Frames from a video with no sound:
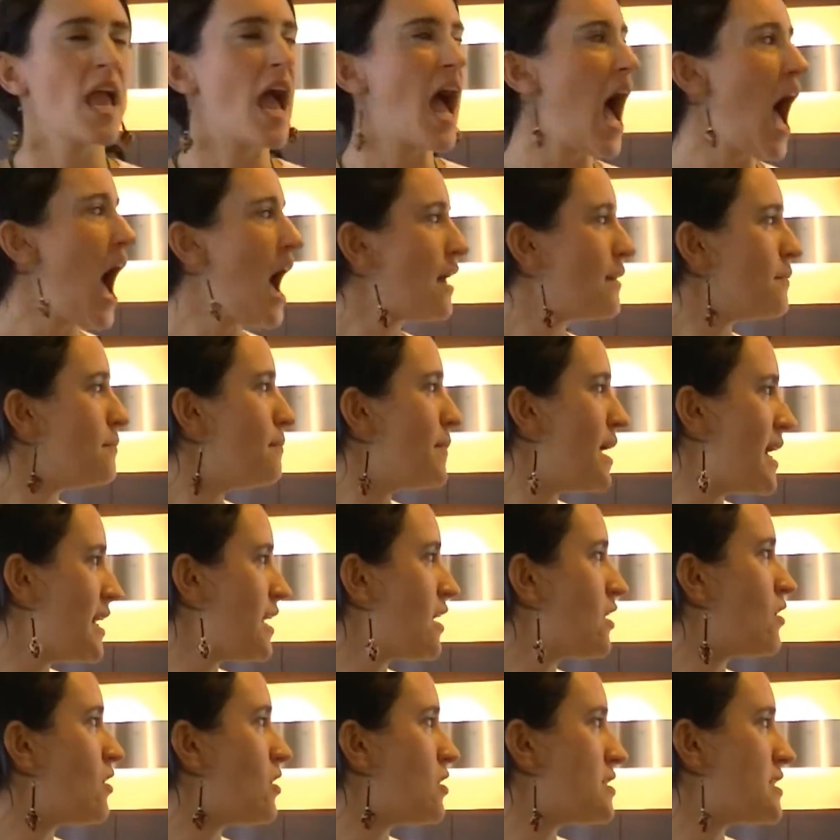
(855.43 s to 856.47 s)
And many
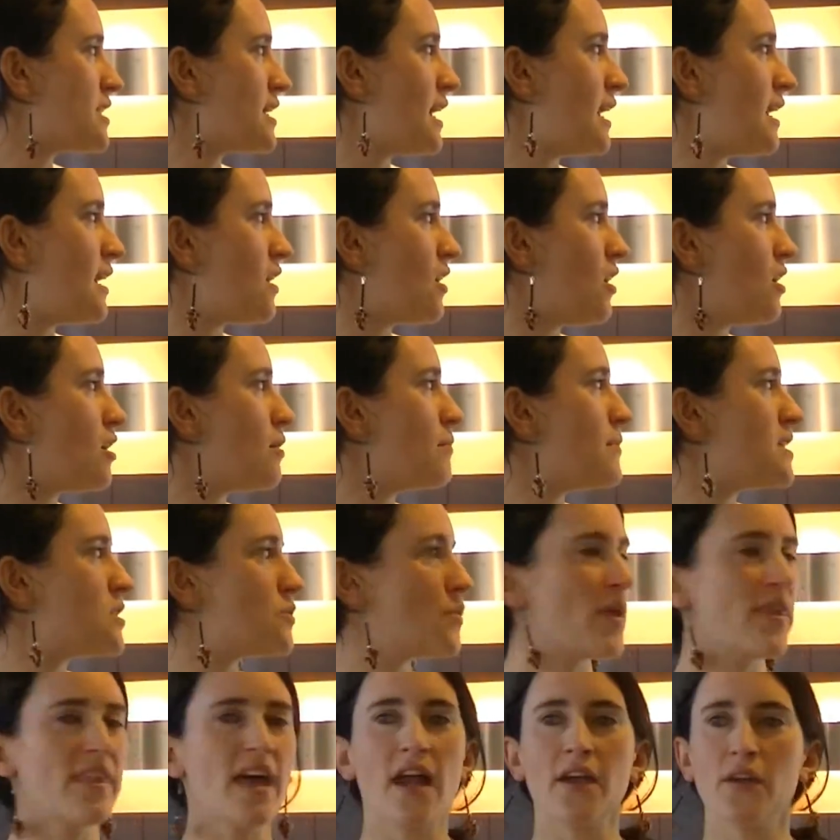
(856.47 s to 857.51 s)
ecological economists
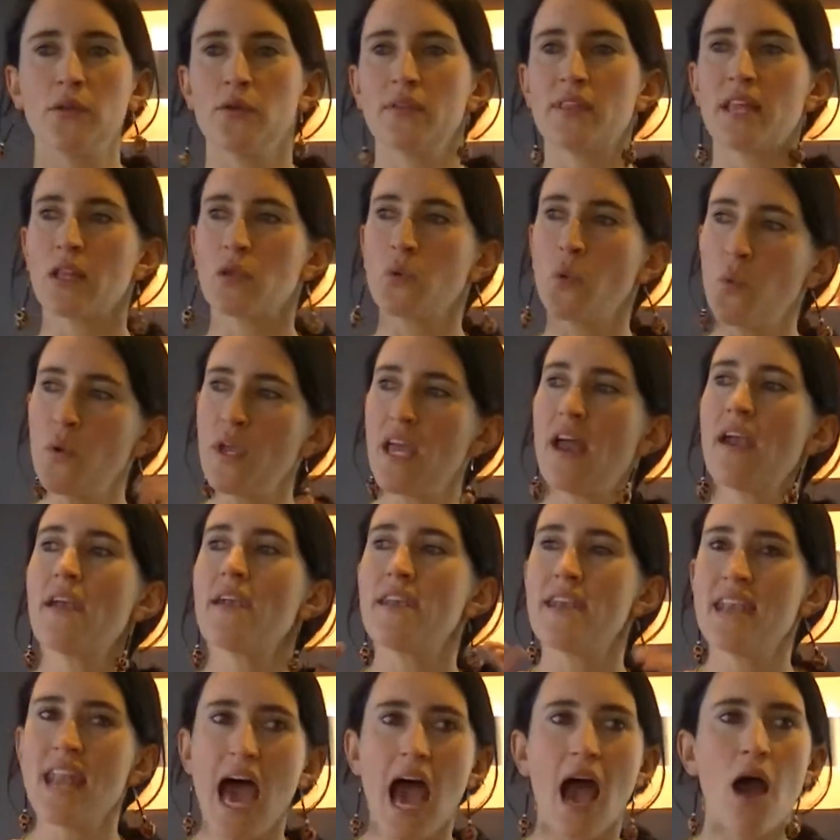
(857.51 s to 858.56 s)
would argue that we are
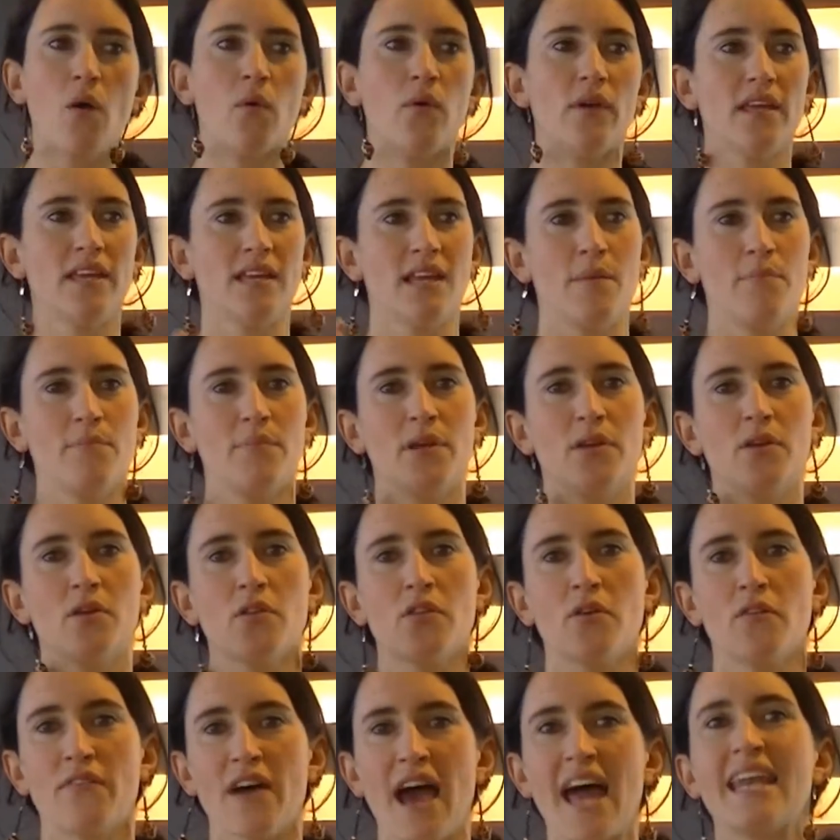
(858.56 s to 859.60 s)
now in a
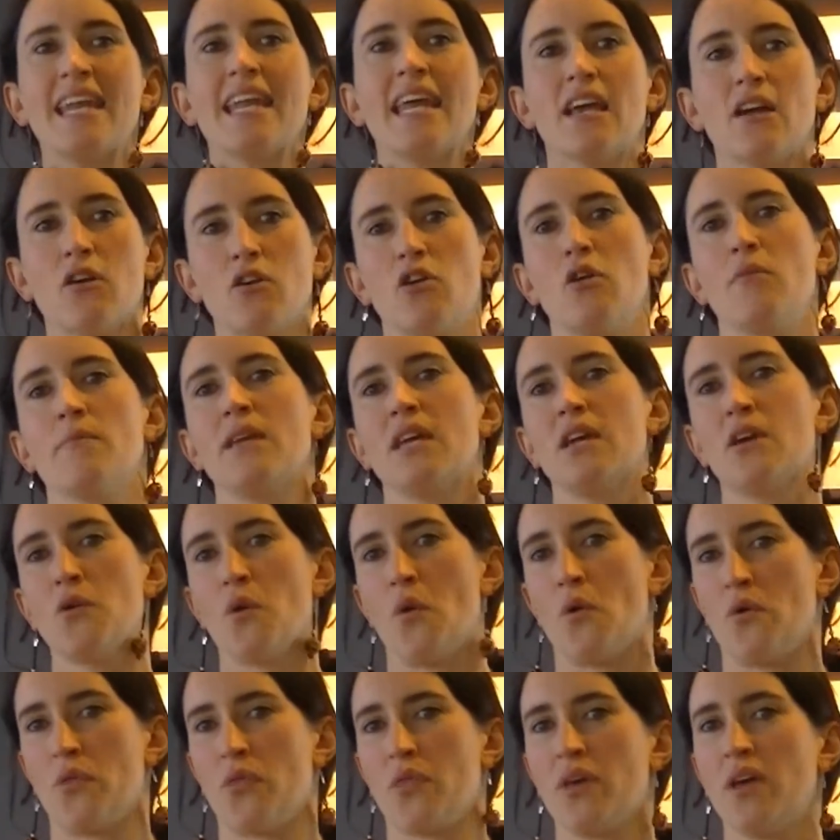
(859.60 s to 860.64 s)
period of uneconomic
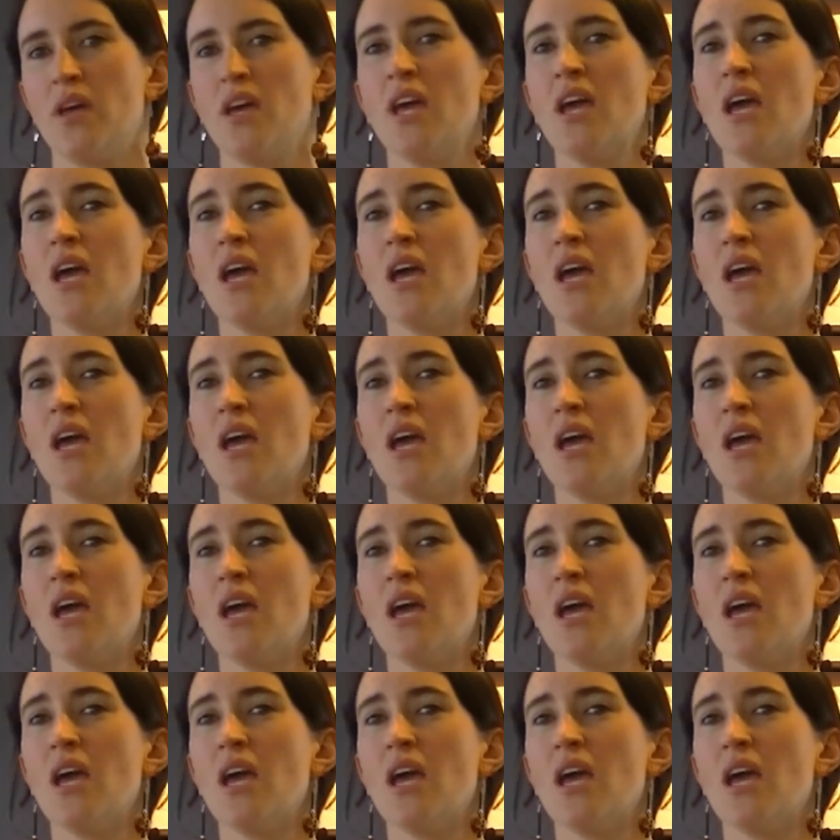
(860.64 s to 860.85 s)
growth,